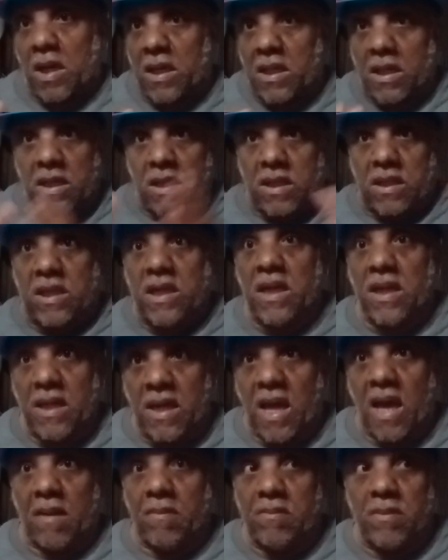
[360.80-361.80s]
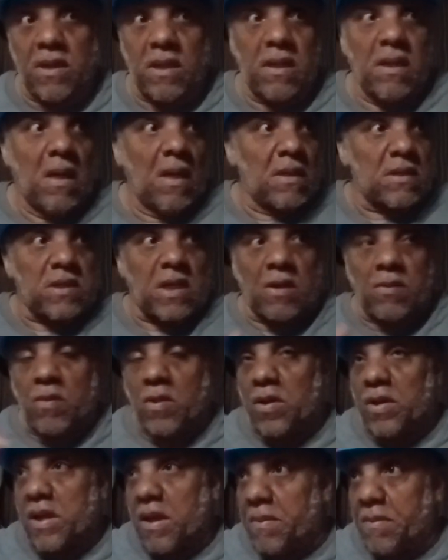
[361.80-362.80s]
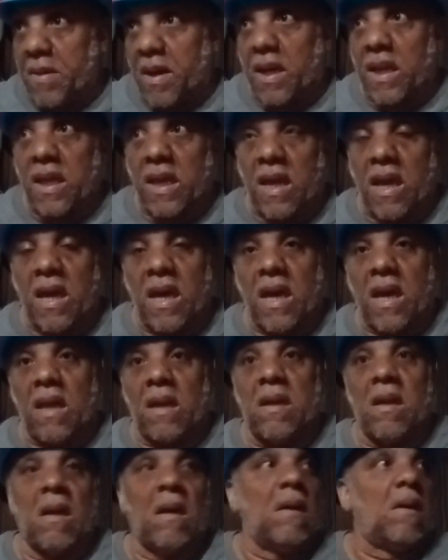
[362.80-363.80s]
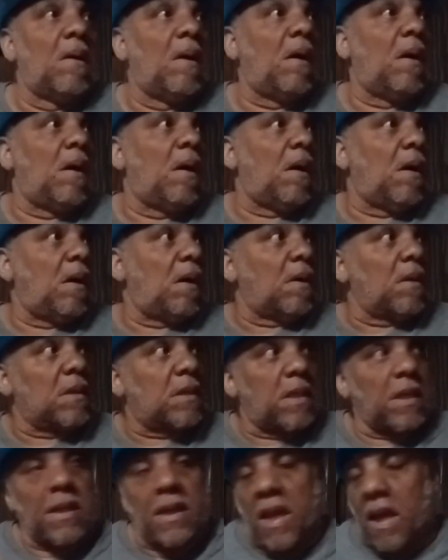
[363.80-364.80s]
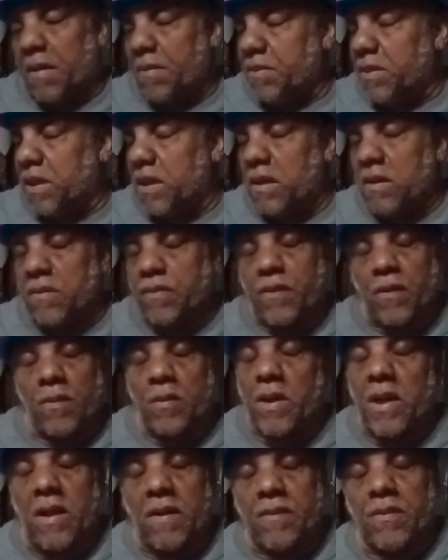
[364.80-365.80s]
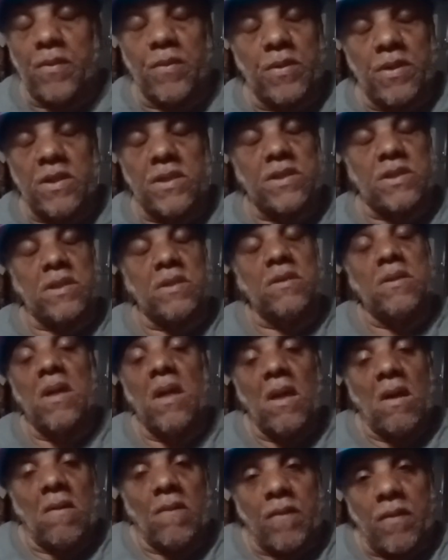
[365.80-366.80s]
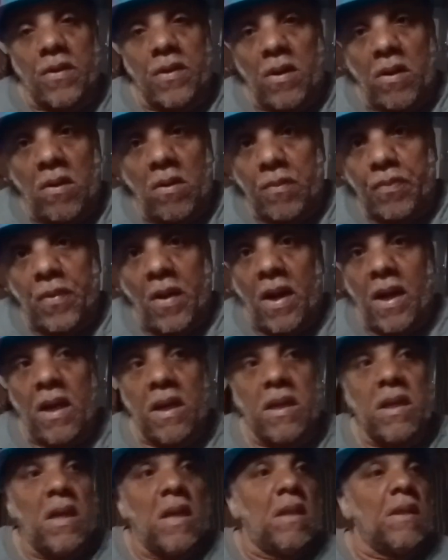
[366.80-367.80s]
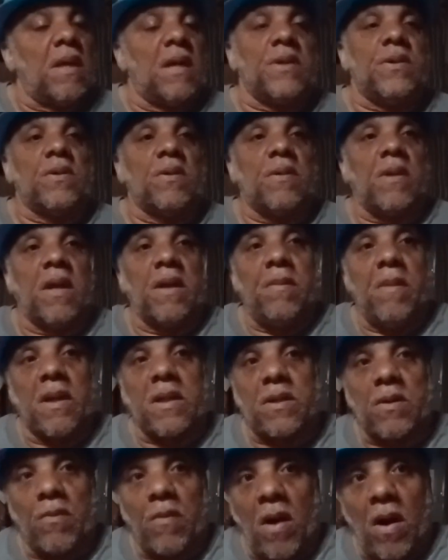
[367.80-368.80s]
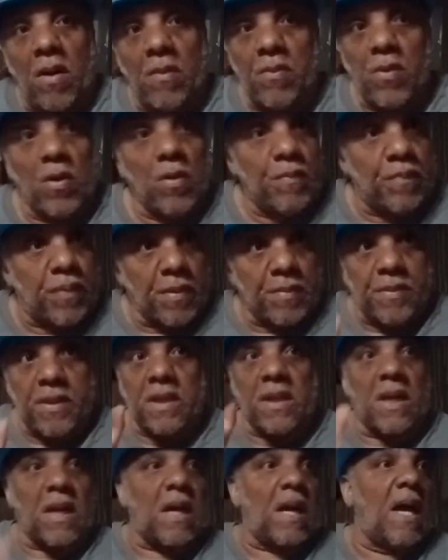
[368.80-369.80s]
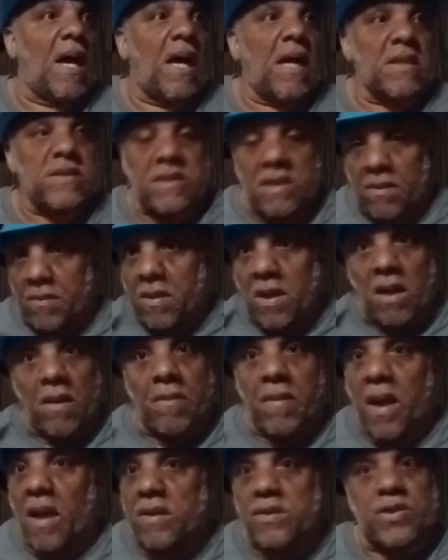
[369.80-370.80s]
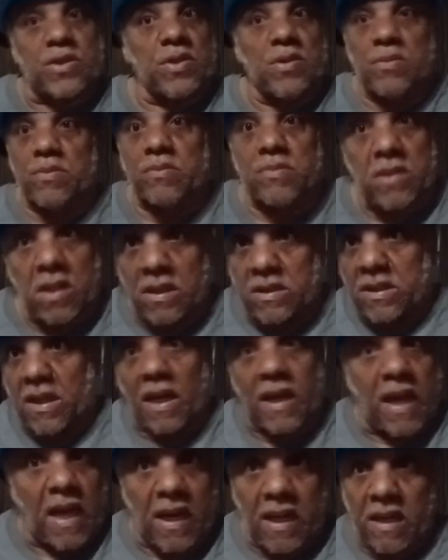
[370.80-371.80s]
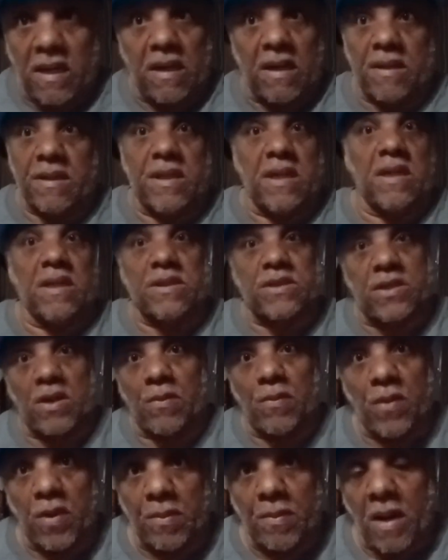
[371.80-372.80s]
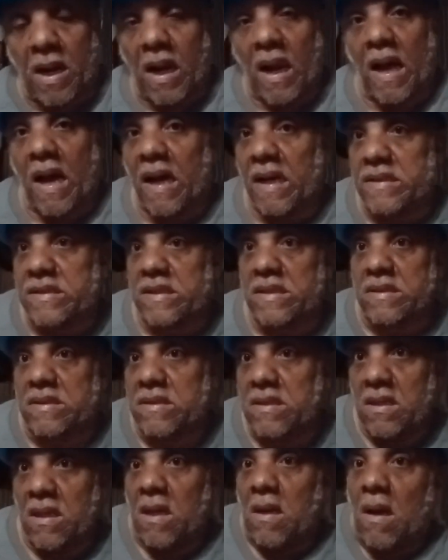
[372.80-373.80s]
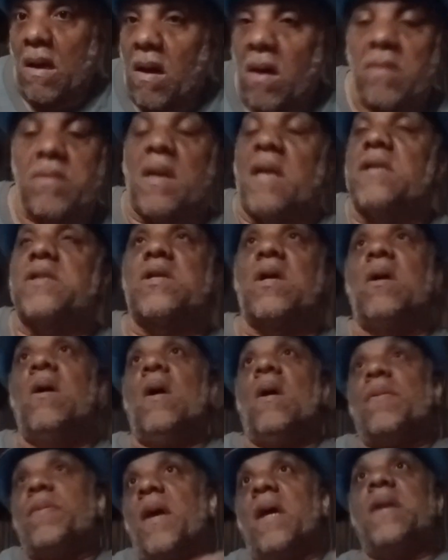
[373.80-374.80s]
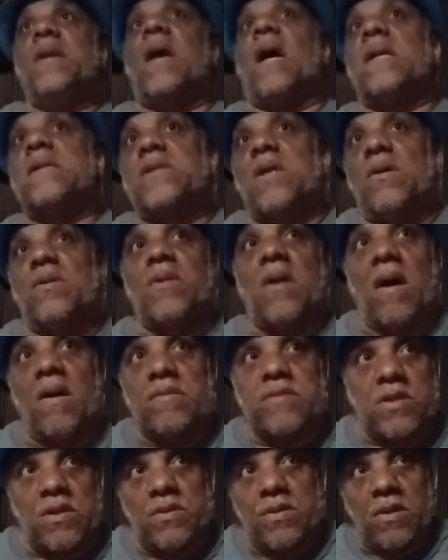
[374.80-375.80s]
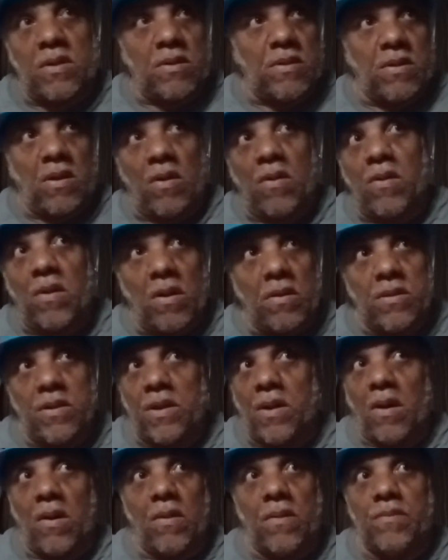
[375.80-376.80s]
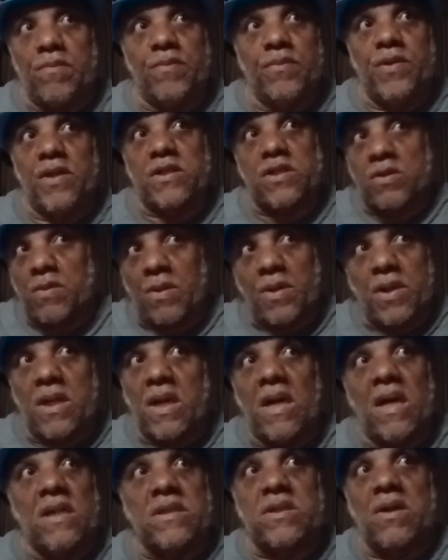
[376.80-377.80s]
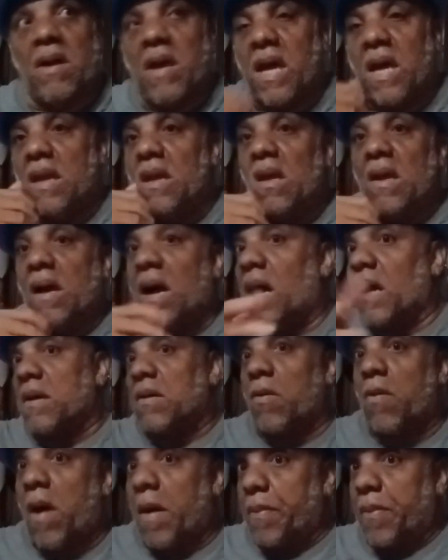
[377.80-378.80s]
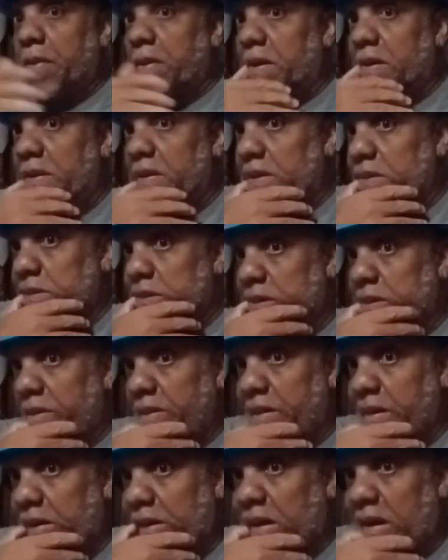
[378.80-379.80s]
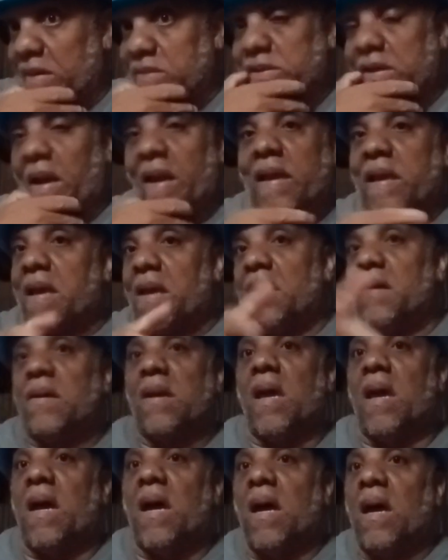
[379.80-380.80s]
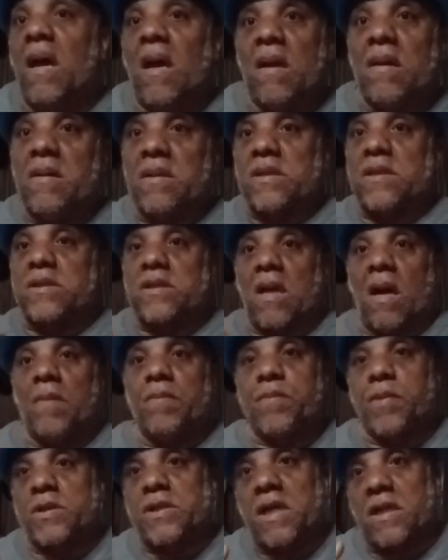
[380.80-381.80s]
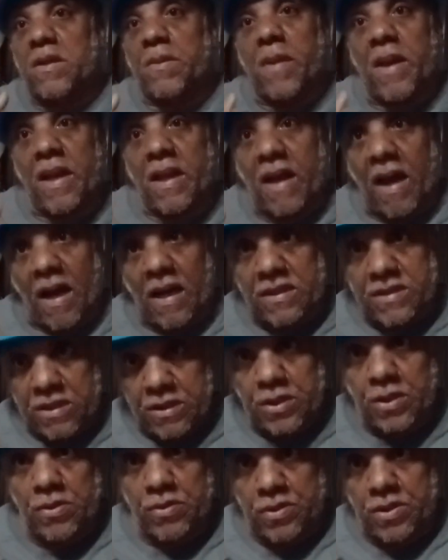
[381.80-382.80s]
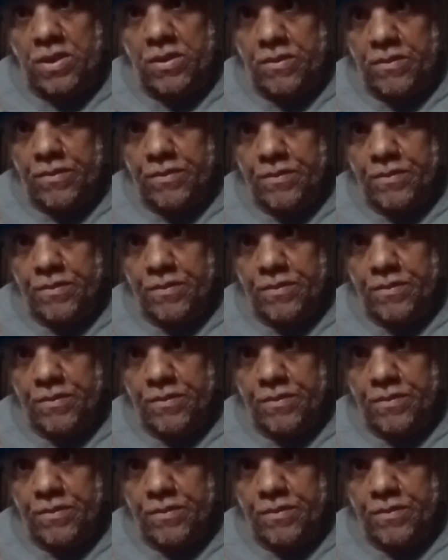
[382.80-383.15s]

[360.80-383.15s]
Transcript: to kidnap me, say where that money at, kidnap me for whatever reason, for their own fine. They make the wrong move, put me in the closet, I'm going to come out shooting because I got a gun hidden somewhere in my closets. Okay, so I told also, no, this is where the guns are at. I cooperated. I said, I ain't got nothing to have because I'm protected by the Constitution